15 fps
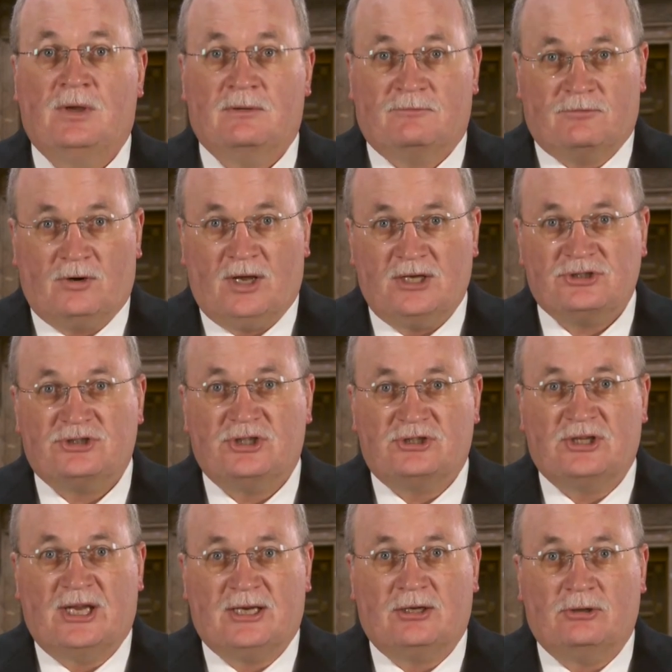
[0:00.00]
for us to
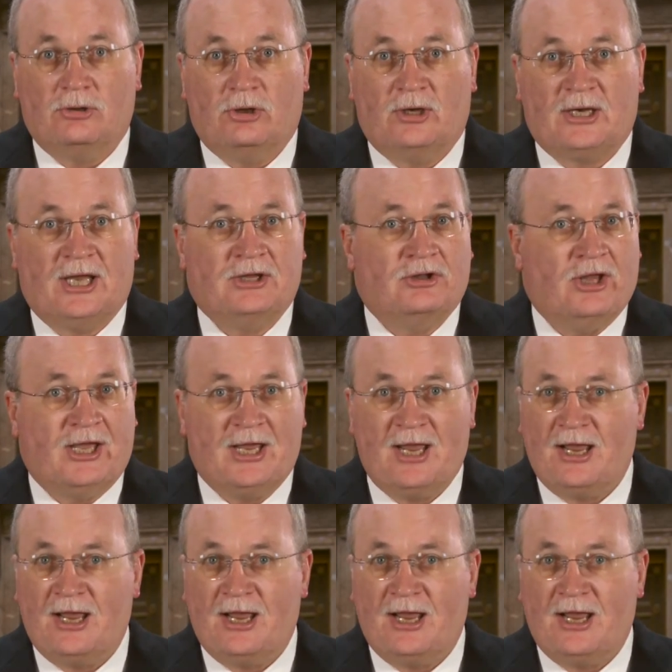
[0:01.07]
take a look and lay